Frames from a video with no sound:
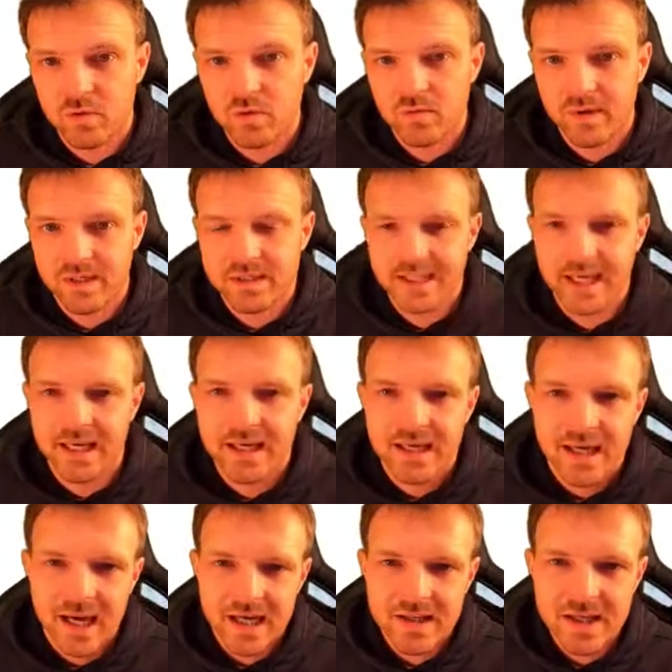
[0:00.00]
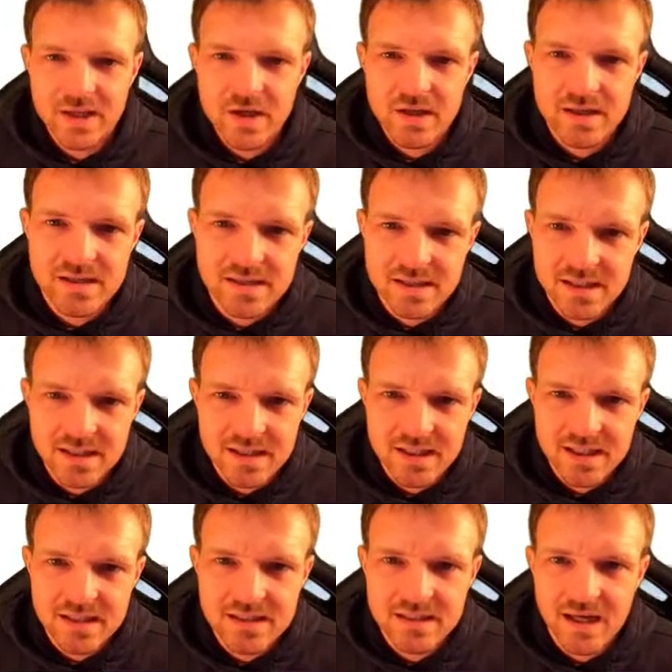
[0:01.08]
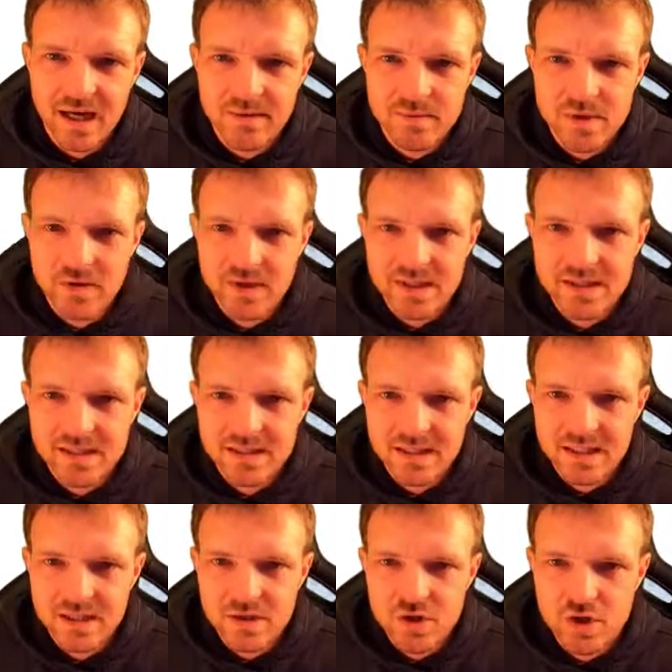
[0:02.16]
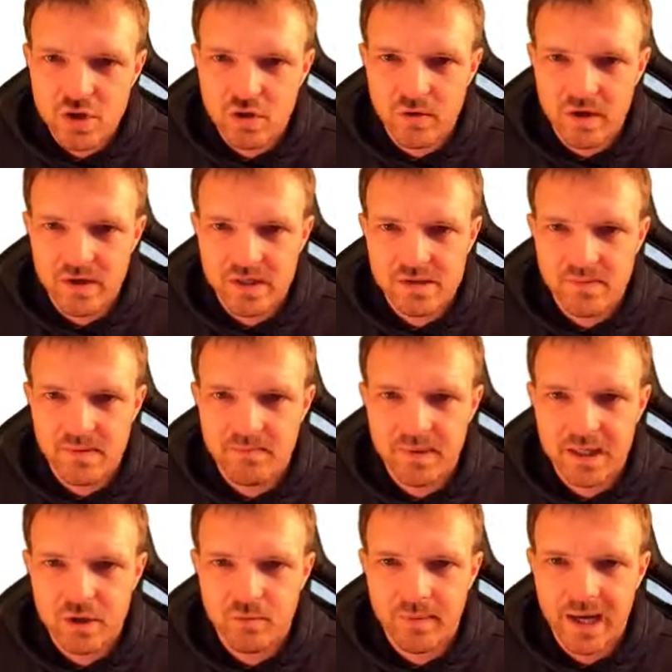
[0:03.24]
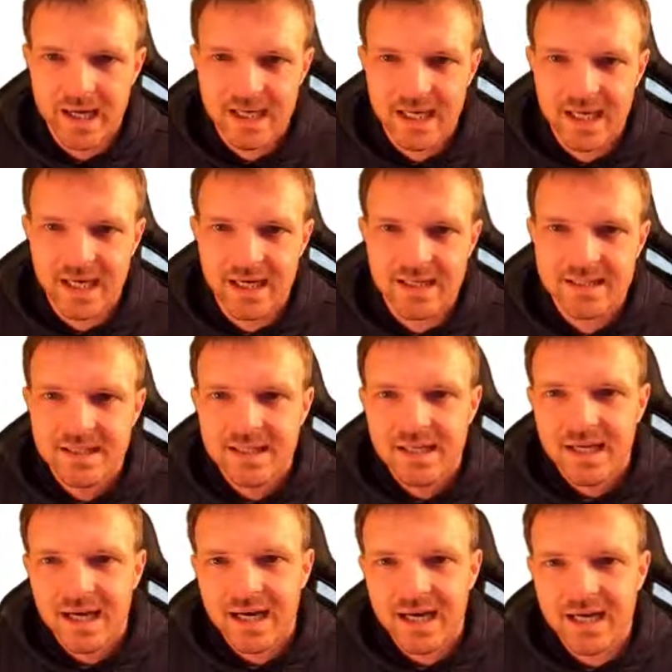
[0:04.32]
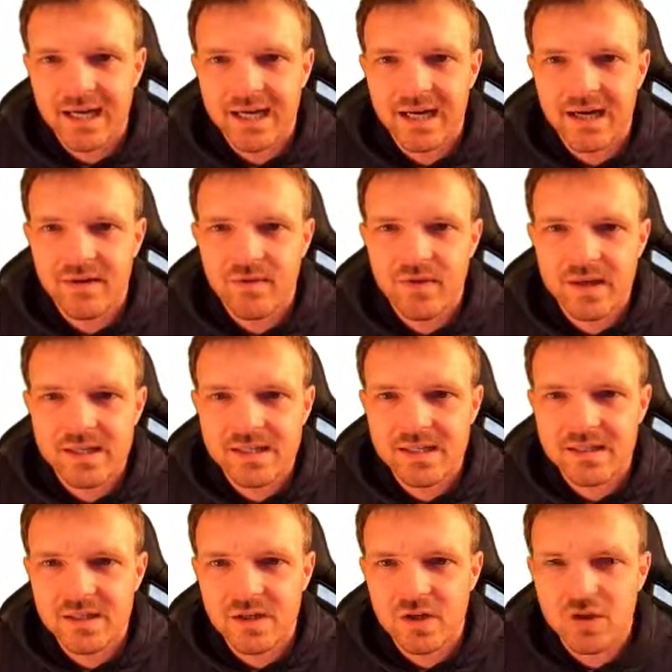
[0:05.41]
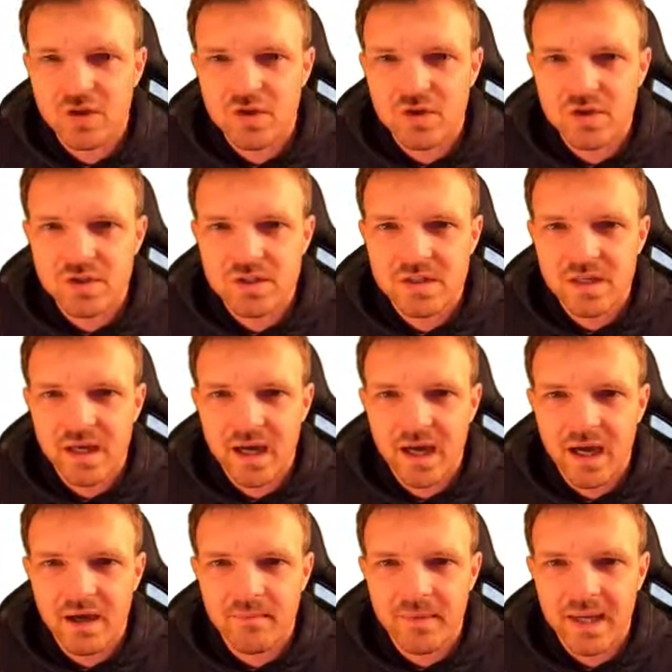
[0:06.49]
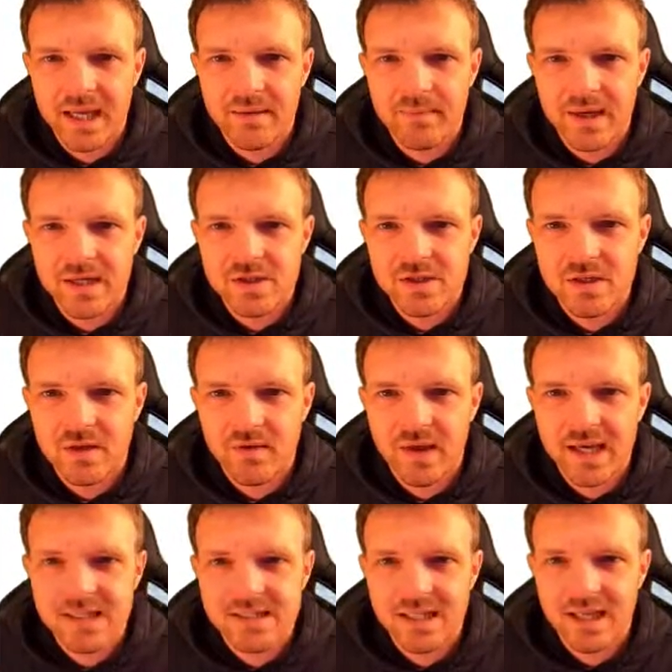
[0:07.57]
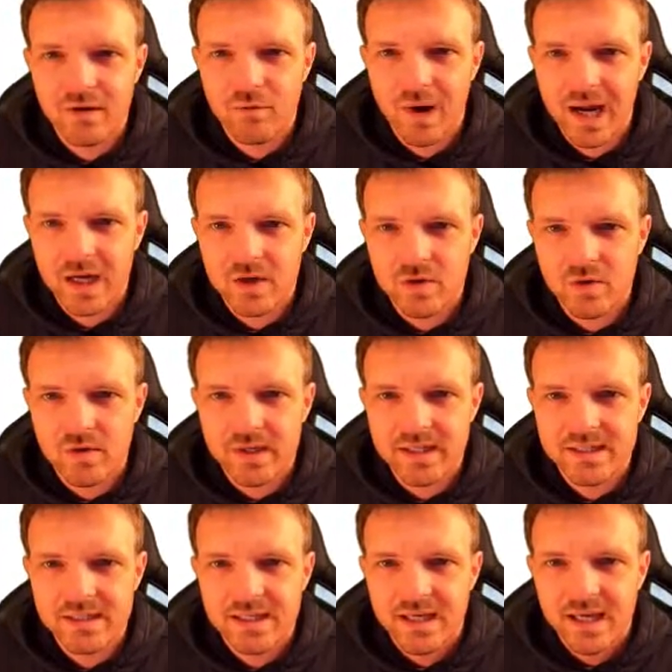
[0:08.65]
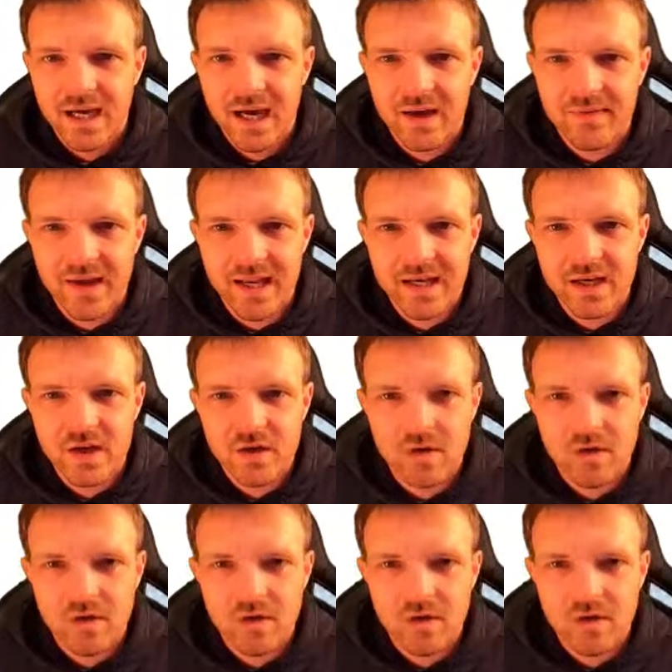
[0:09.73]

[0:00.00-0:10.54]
all around here, and then you can see these. So this is the dura that's been peeled back here. This is a good image. So there's the arachnoid, and then